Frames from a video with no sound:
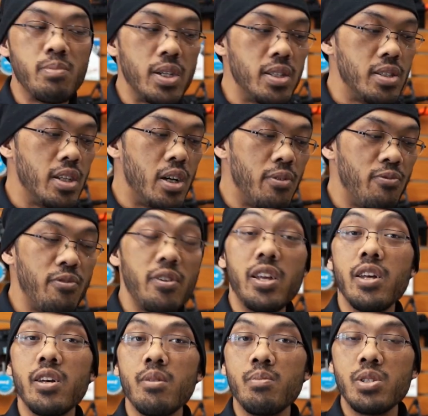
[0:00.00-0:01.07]
myself
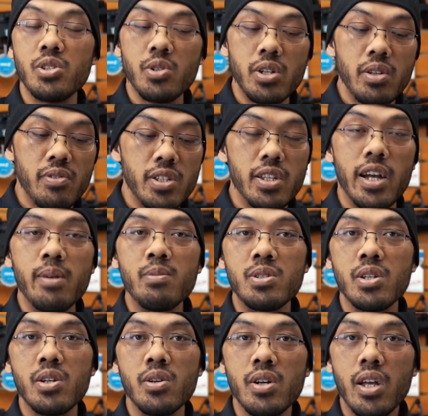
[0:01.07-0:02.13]
majority of the time,
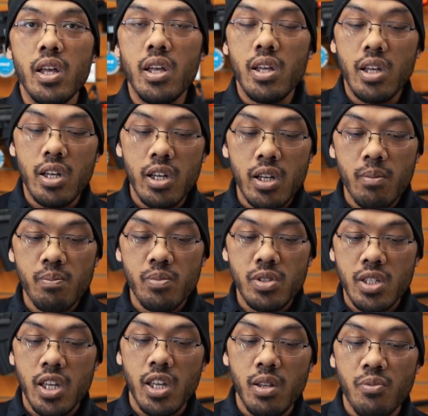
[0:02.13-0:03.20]
so
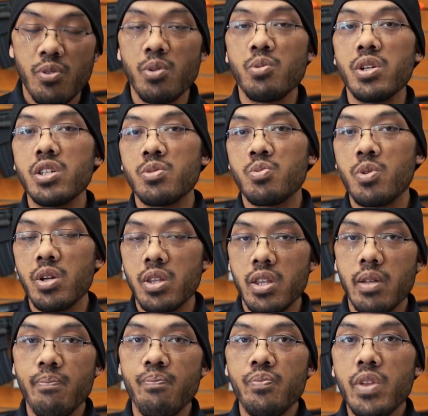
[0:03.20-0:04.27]
take it for what it's worth.
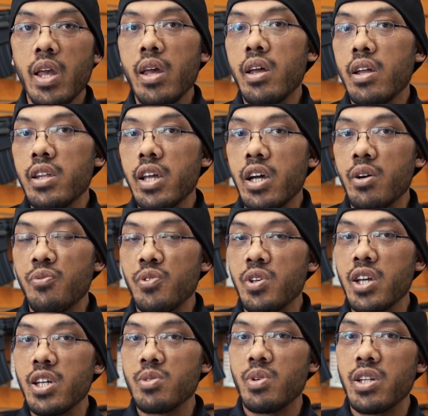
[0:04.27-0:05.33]
Now, if you
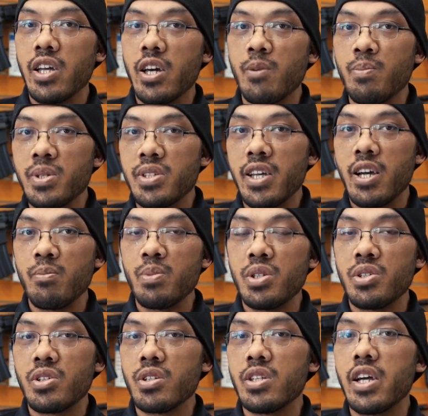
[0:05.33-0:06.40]
guys want to help us out, be
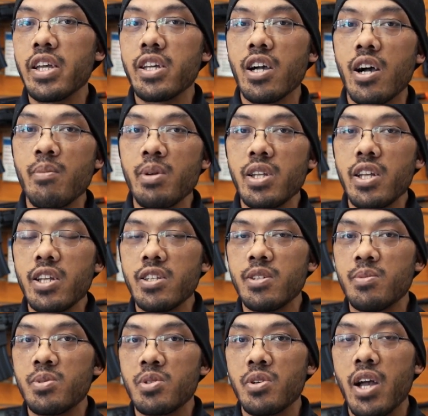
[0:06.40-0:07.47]
sure to like, comment, and
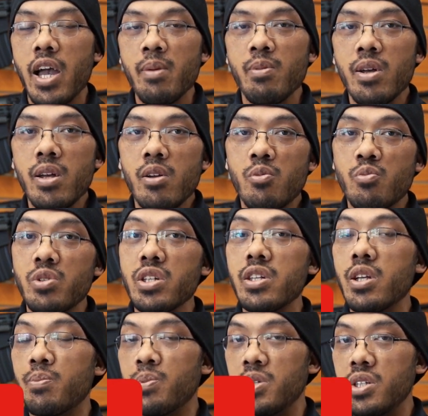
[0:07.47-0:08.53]
subscribe.
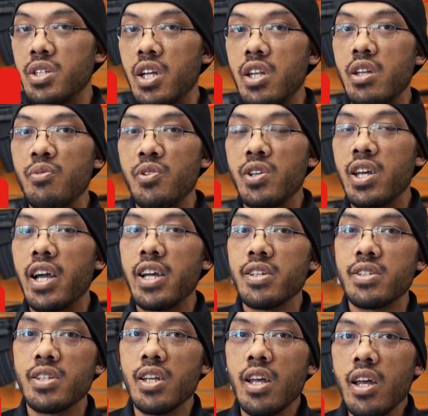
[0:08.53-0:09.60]
Really appreciate if you
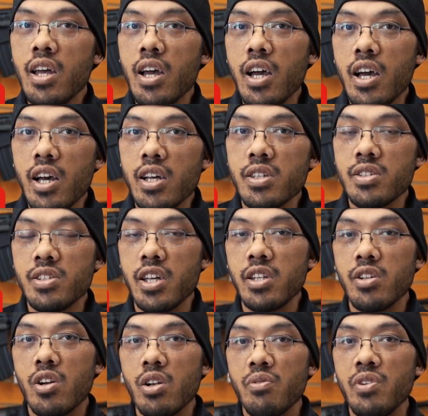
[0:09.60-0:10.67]
guys
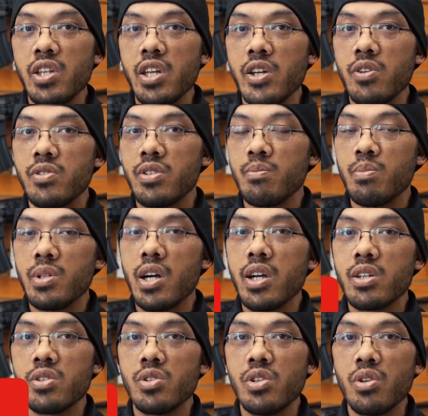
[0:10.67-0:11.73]
send our videos and
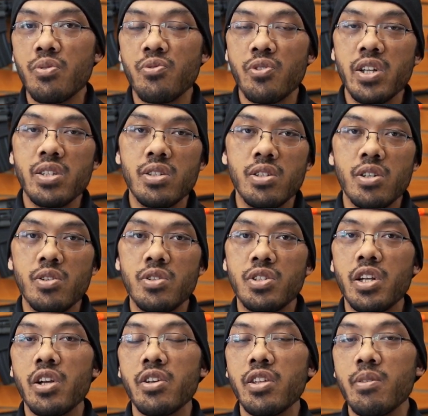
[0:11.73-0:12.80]
blogs to your friends too,
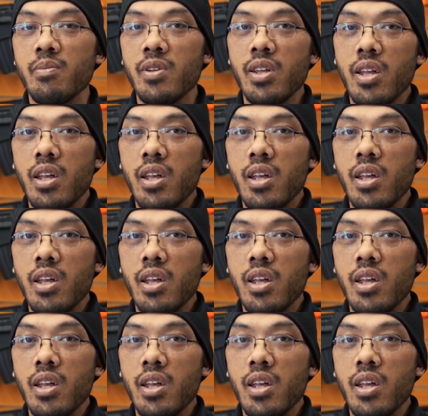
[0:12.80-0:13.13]
share them.